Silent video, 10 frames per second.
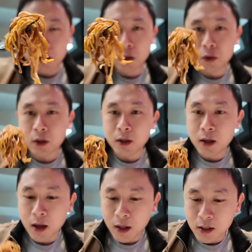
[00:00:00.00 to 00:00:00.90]
look
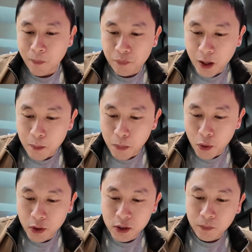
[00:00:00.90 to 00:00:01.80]
nice and
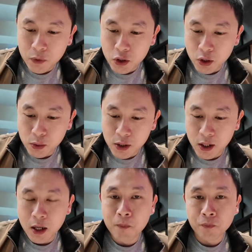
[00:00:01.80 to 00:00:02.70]
moist,
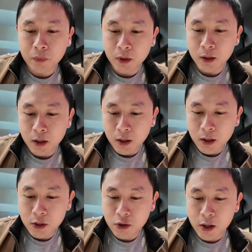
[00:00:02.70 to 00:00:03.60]
juicy.
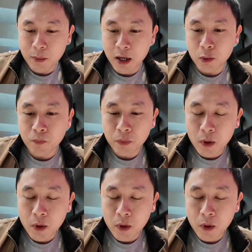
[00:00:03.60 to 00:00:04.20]
Let's try them out.